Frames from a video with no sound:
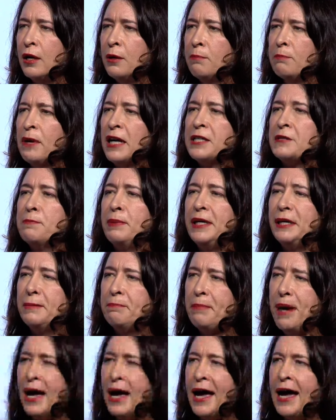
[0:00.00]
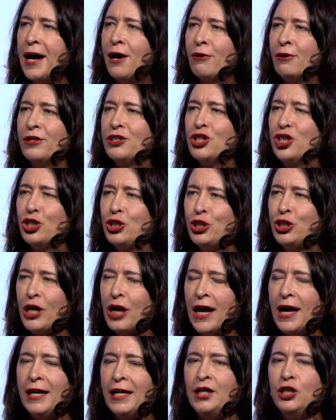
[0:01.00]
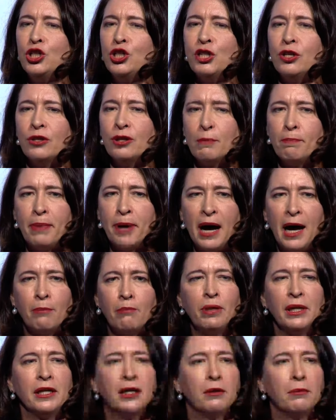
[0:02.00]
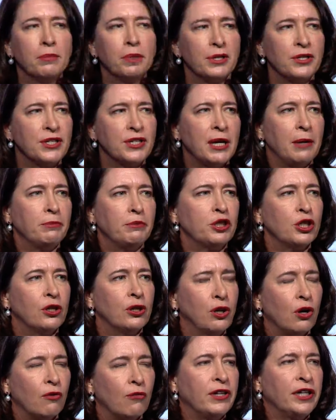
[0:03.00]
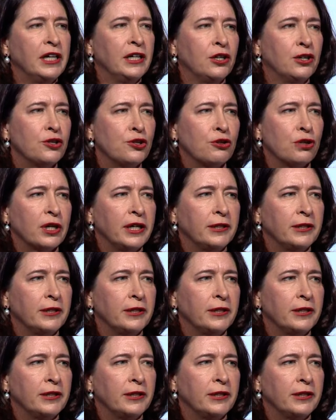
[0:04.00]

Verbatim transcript: must be empowered to change the public perception of the industry.